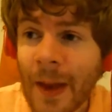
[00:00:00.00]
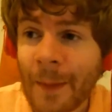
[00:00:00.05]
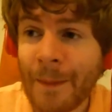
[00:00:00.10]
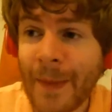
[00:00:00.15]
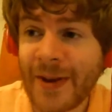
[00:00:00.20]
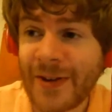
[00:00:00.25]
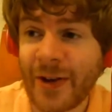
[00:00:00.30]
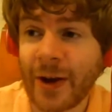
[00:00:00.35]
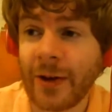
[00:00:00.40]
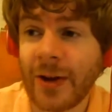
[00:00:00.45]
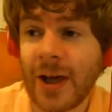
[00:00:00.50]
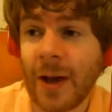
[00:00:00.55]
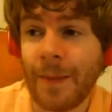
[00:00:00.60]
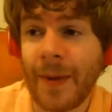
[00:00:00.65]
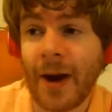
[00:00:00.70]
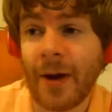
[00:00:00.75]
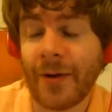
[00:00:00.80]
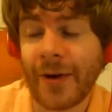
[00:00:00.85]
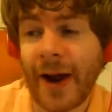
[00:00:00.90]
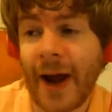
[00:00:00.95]
basically
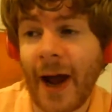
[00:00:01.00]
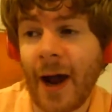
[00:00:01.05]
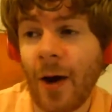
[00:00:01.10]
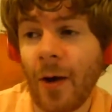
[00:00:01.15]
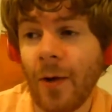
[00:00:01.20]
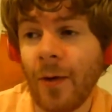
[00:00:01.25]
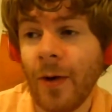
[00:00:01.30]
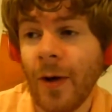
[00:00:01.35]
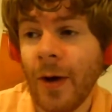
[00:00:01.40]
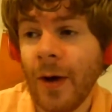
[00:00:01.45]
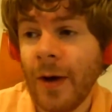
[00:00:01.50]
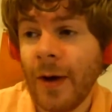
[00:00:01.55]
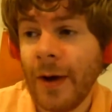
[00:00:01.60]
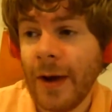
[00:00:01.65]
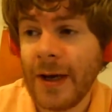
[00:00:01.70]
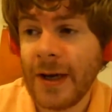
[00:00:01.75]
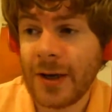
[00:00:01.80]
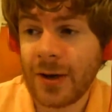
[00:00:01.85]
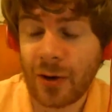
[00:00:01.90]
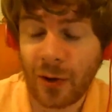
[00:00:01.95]
about how
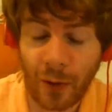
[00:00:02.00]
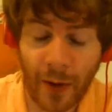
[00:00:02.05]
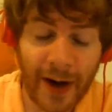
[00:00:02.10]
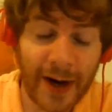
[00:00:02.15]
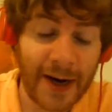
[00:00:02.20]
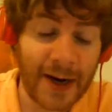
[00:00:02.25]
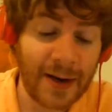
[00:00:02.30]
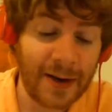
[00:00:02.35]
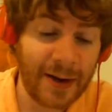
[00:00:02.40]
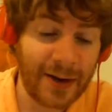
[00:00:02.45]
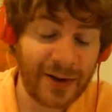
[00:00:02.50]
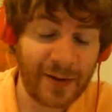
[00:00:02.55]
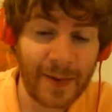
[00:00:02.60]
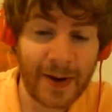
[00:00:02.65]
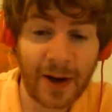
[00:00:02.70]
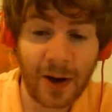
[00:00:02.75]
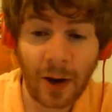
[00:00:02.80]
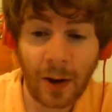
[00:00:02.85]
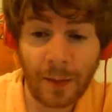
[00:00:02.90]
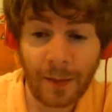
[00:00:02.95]
ingrained it's
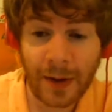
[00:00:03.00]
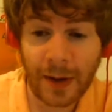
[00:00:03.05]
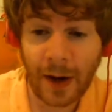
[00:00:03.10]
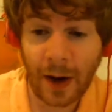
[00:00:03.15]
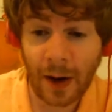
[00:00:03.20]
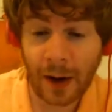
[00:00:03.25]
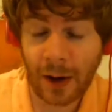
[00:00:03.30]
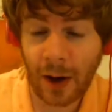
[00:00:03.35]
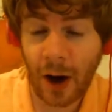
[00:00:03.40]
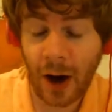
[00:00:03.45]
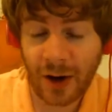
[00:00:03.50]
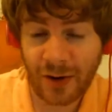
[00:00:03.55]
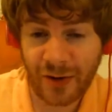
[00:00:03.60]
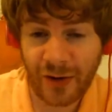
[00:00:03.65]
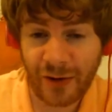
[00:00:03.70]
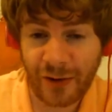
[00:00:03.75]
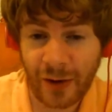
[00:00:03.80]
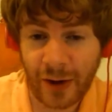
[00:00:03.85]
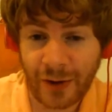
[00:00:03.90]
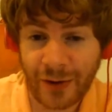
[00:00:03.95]
become in our
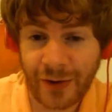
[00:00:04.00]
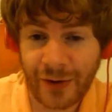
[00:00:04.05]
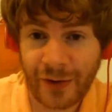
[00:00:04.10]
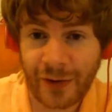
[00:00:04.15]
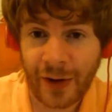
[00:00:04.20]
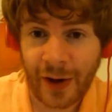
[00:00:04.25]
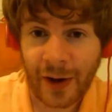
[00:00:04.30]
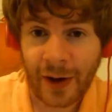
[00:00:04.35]
consciousness,